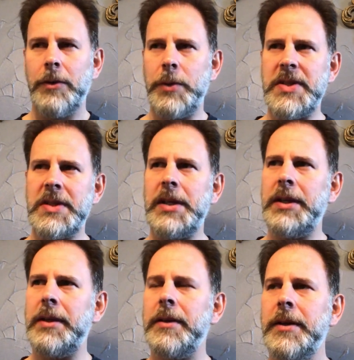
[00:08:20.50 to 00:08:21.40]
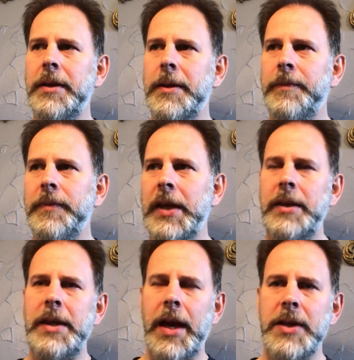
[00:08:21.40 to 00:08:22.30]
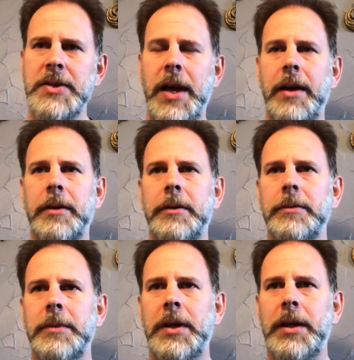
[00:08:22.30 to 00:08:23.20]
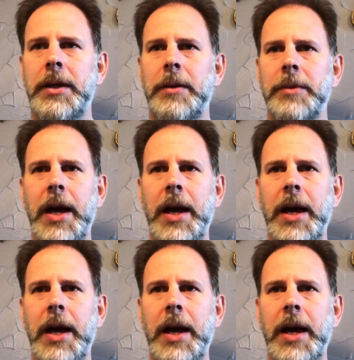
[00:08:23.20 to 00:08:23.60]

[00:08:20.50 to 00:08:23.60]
We see in the exile um,